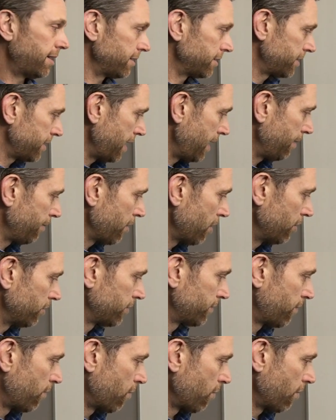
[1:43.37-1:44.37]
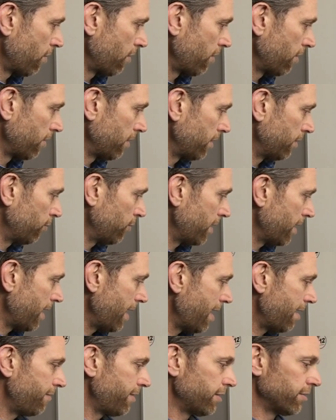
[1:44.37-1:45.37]
Same goes for what I
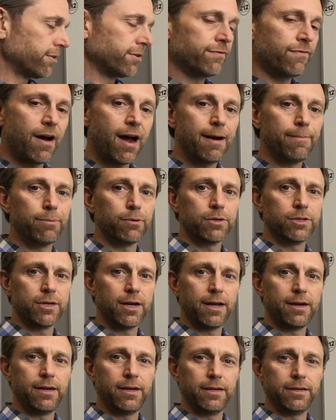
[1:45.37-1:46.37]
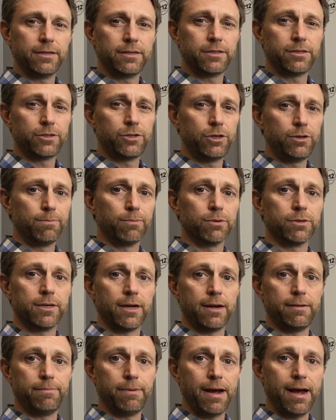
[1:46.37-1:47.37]
have here is 5% is
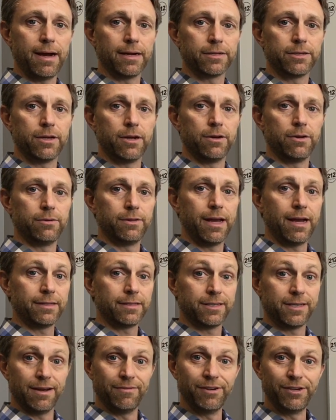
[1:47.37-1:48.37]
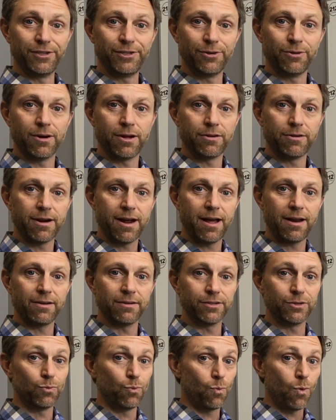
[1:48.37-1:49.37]
2% back, so that's
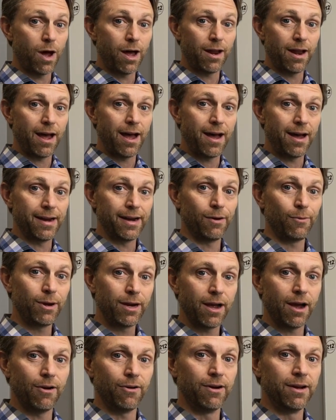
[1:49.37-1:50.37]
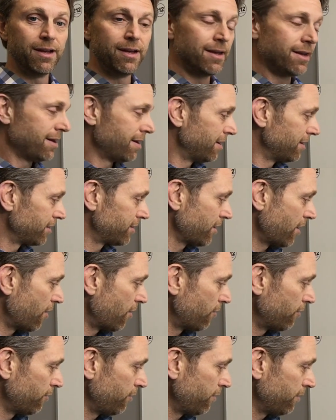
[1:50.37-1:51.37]
$7,200. Voila, here we go.
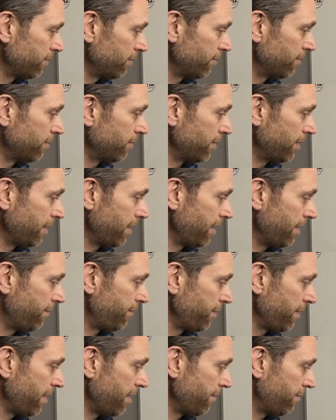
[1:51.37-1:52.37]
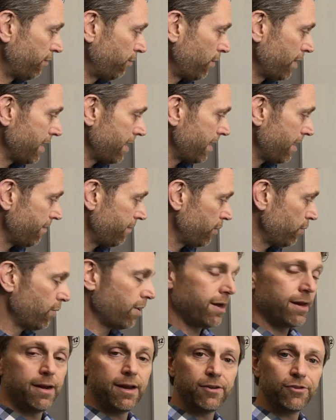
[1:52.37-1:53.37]
So if we give
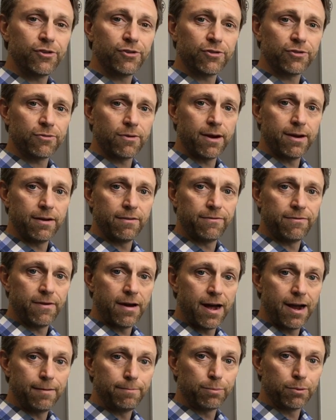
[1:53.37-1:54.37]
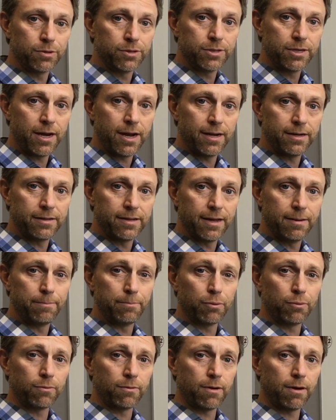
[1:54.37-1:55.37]
you an interest rate of 5%
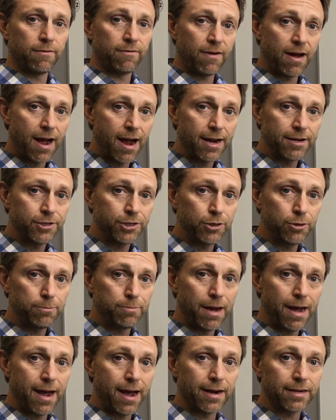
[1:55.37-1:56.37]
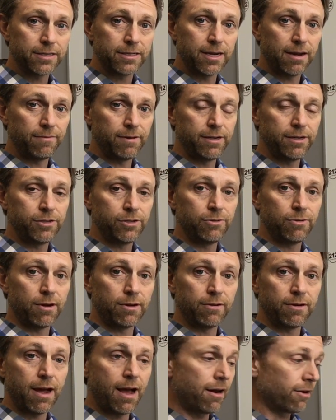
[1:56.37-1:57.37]
that provides you back
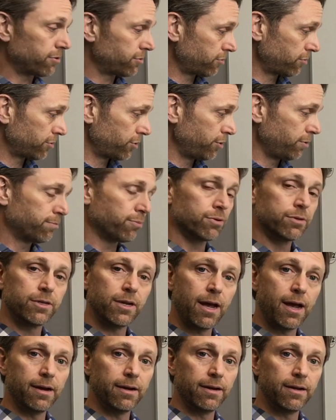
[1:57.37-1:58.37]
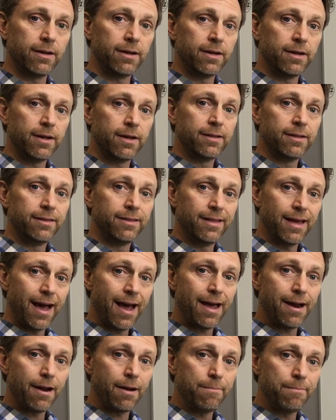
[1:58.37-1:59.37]
$7,200 or 2%,
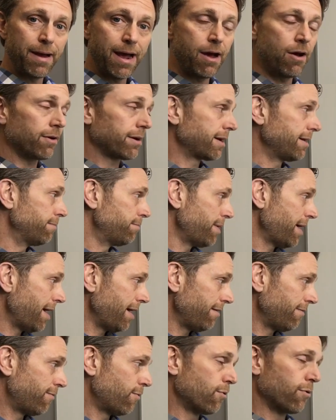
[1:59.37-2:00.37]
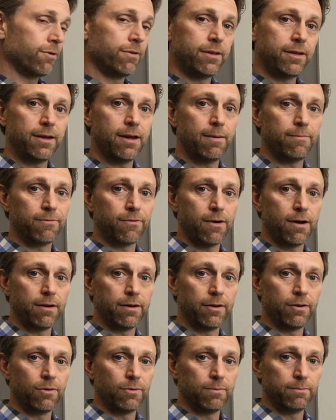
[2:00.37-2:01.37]
that amount can pay for the
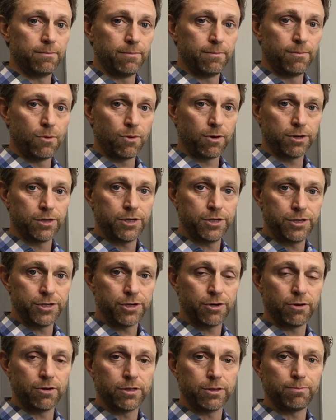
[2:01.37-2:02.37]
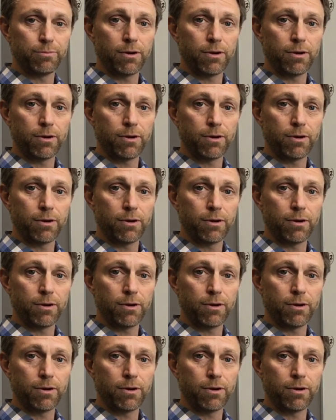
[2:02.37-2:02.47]
upfront mortgage insurance